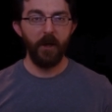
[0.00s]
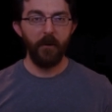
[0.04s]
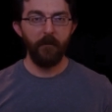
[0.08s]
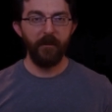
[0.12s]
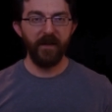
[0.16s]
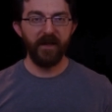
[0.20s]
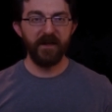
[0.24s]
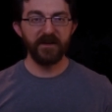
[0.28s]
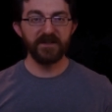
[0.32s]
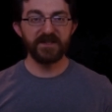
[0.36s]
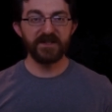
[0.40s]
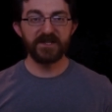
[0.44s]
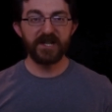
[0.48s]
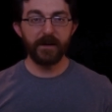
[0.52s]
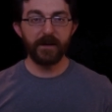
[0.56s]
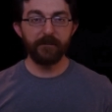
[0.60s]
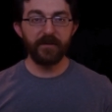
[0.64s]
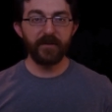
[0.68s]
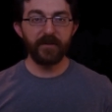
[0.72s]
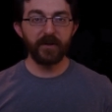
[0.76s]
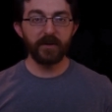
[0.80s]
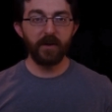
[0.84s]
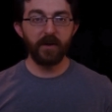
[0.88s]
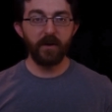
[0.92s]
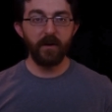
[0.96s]
because some
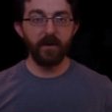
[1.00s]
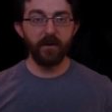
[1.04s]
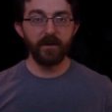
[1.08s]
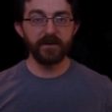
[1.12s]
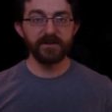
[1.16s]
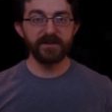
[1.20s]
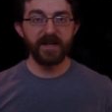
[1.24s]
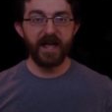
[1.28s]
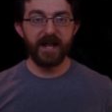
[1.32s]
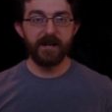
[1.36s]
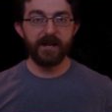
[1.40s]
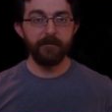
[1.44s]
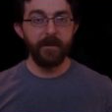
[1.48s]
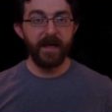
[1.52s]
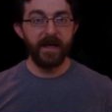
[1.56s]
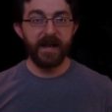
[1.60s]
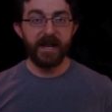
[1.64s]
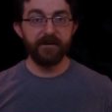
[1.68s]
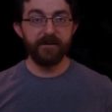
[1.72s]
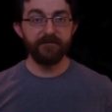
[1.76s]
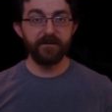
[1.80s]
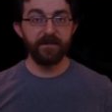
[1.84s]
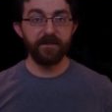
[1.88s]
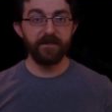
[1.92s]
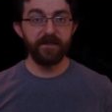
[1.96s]
of the laws and many of the